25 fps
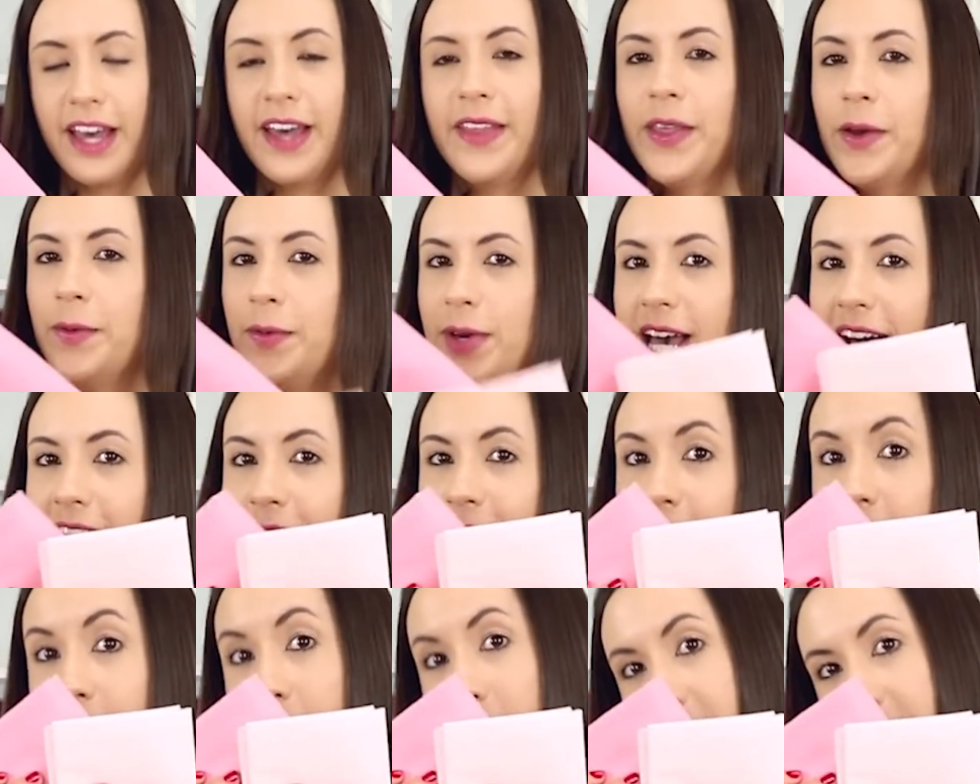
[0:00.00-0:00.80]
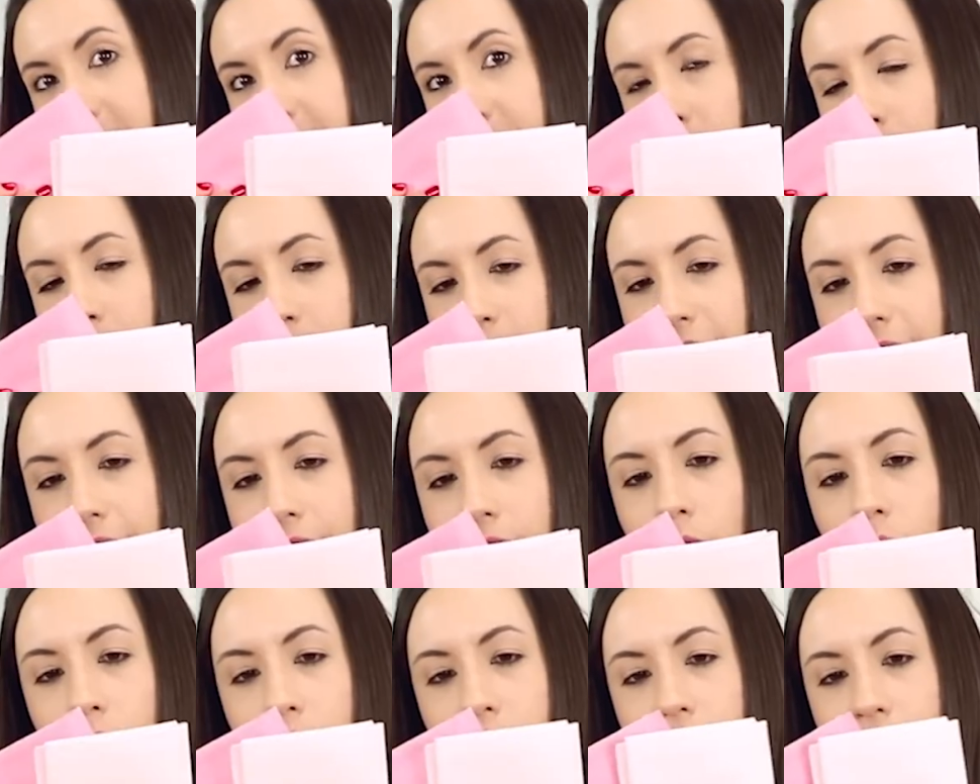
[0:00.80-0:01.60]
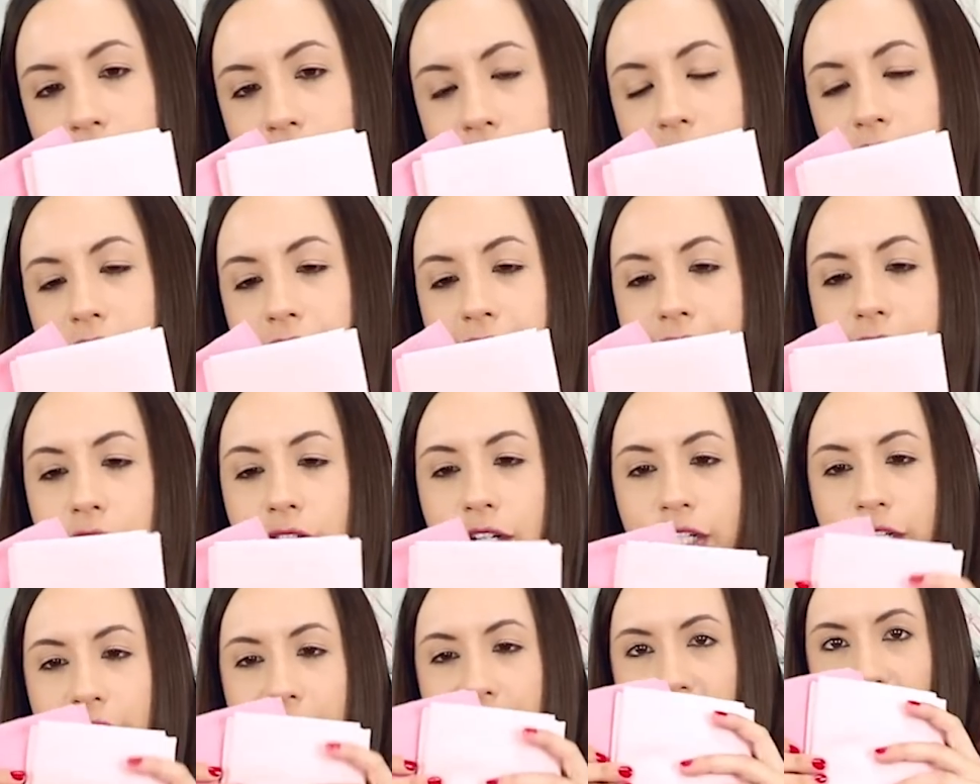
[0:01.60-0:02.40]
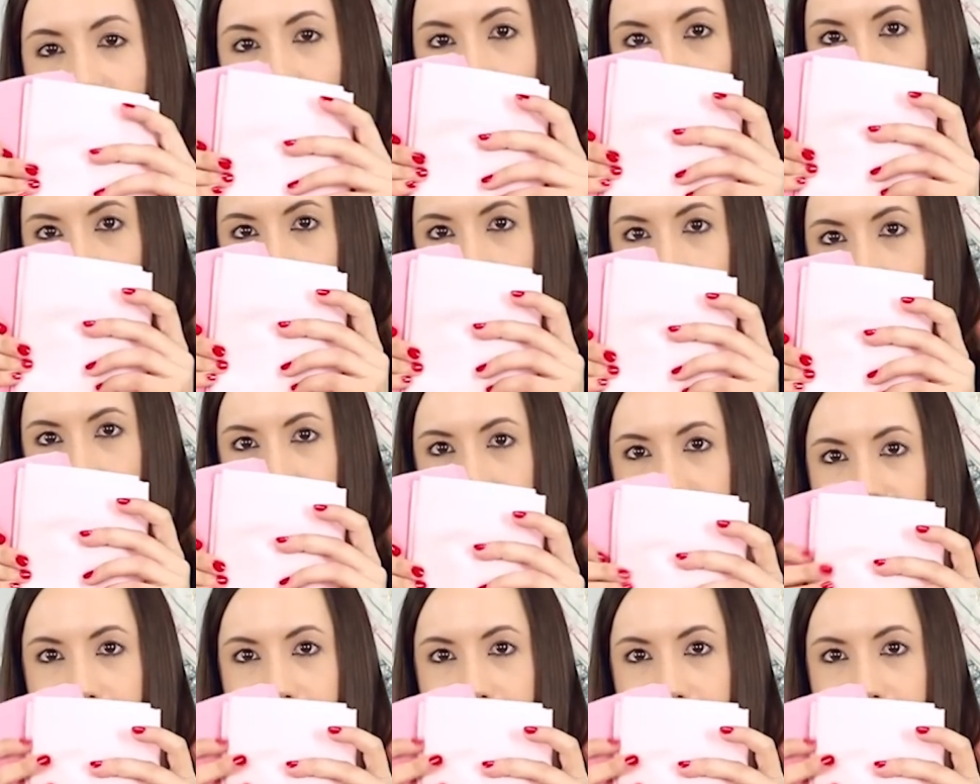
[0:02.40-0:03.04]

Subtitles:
And then we have a crystal pink, which is a lighter shade of pink.